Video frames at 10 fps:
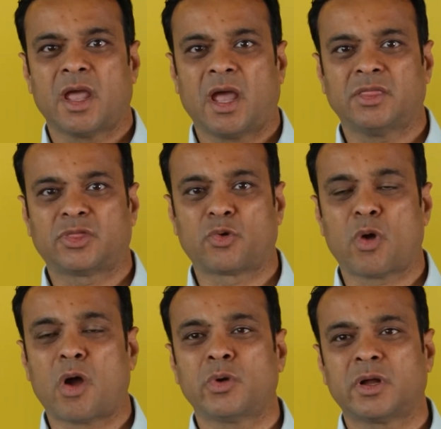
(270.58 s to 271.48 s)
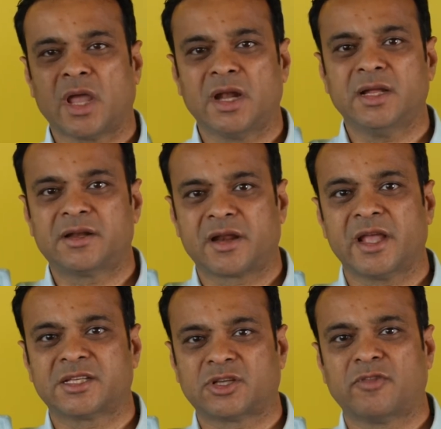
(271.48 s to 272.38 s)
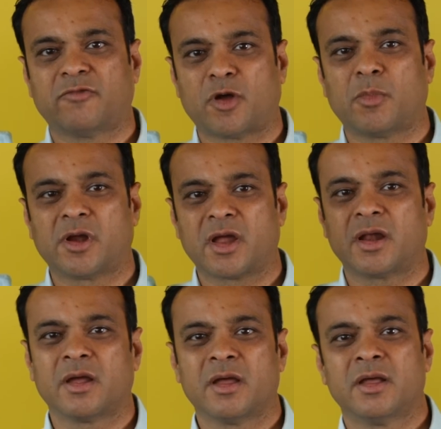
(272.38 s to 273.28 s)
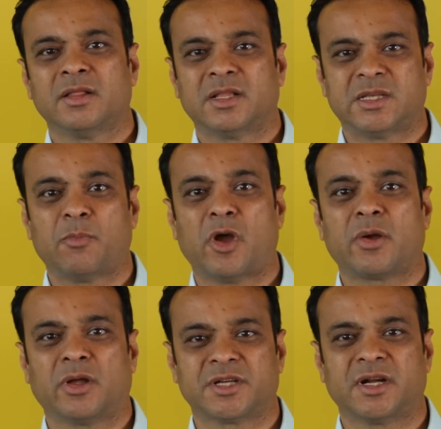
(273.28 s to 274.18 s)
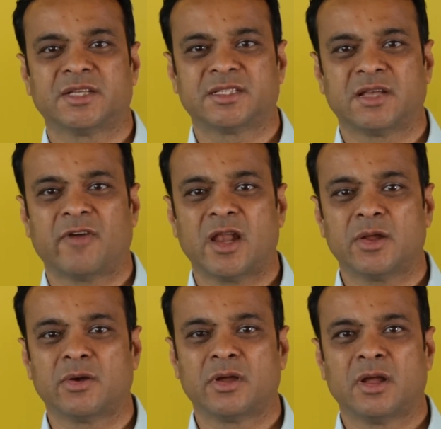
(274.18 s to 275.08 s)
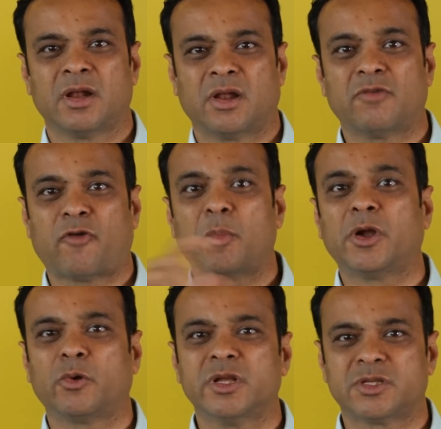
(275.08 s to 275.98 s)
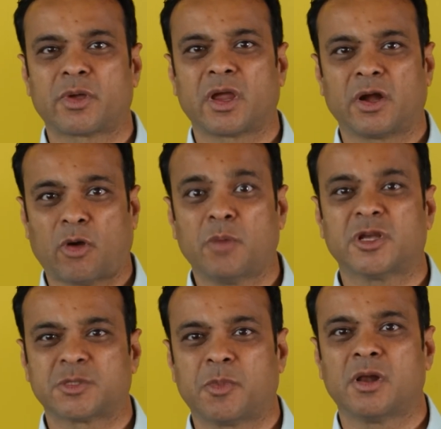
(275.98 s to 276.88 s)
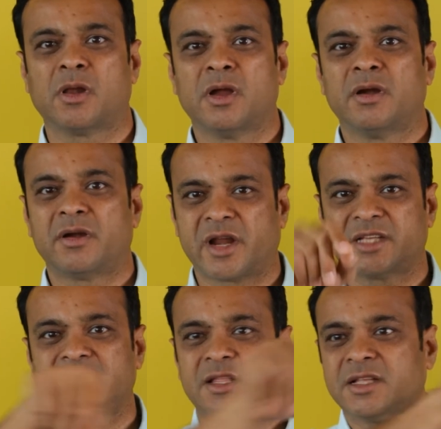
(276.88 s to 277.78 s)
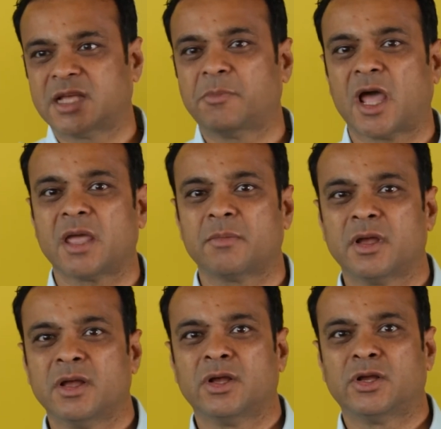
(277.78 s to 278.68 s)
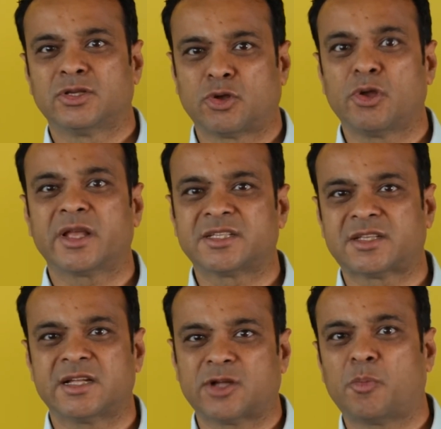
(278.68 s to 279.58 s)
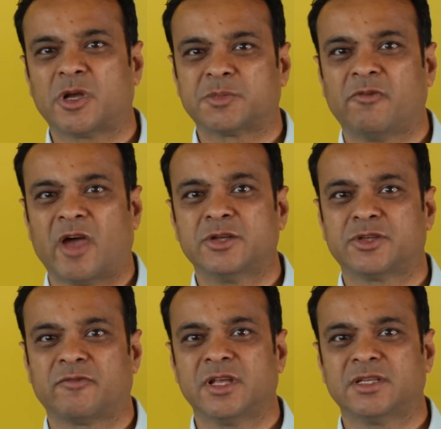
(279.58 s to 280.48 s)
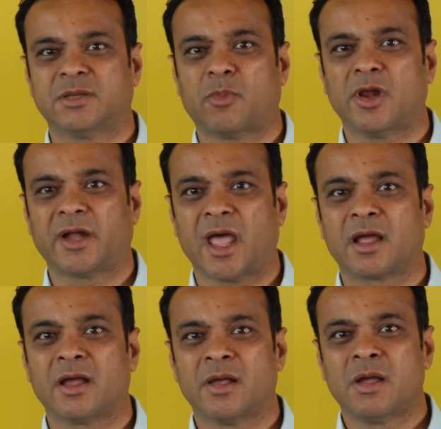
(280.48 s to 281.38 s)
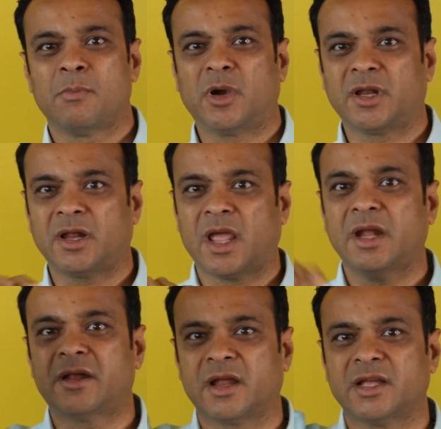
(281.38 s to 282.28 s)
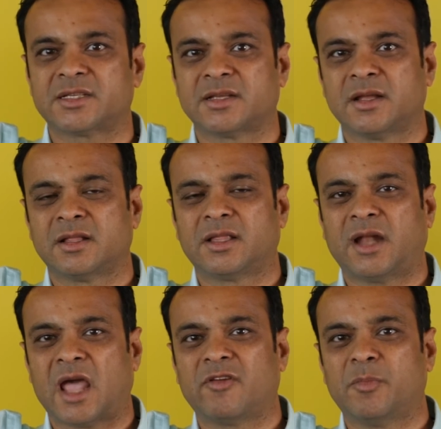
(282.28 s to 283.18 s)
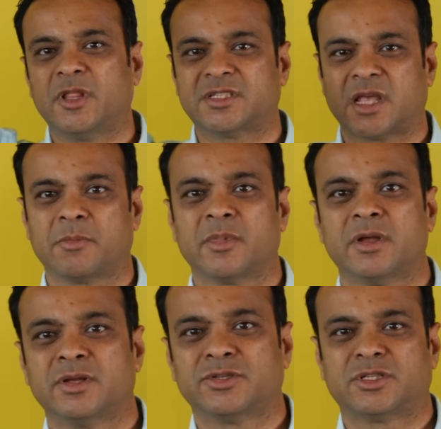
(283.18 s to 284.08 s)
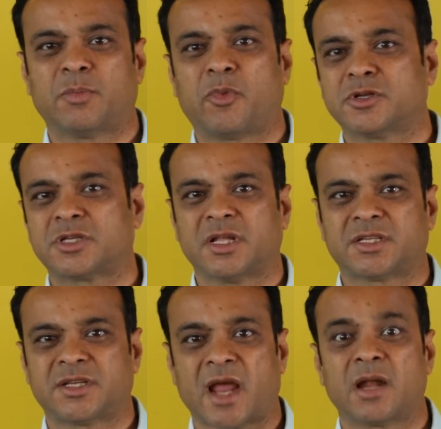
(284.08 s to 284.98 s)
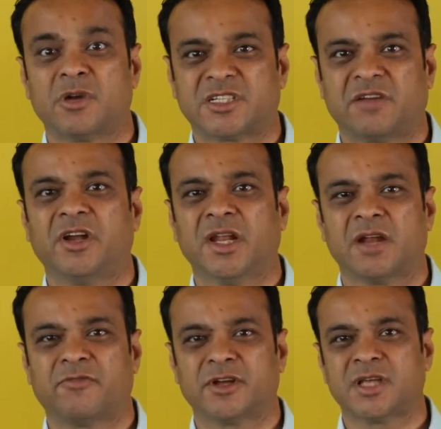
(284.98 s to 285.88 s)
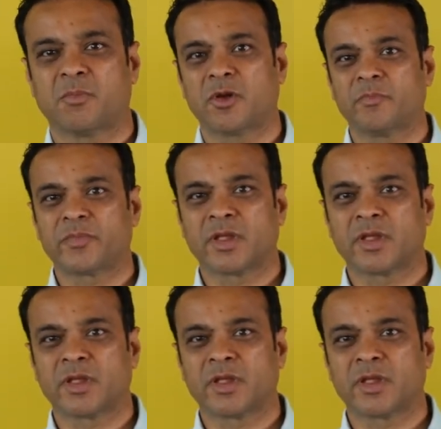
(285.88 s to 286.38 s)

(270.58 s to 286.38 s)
and throughout any trace of the formal run, the symbolic constant has the same value. Now the formal tool is looking at all possible traces at the same time, so you'll exercise all possible values of the symbolic tag, but in any trace the tag will be the same. So suppose it's tag number 79, for example.